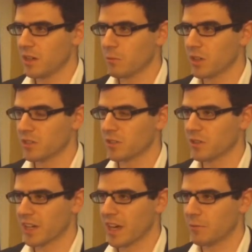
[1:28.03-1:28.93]
wanted to
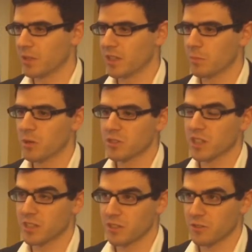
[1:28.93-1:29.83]
look at when they
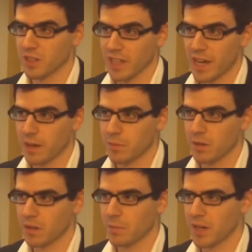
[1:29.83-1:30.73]
approached us here in the
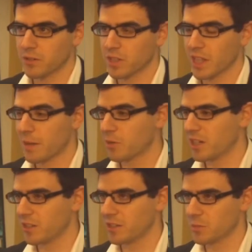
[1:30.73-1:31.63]
lab about
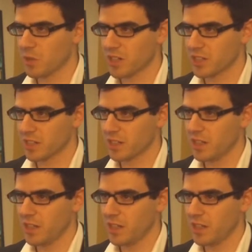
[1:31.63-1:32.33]
collaborating on this project.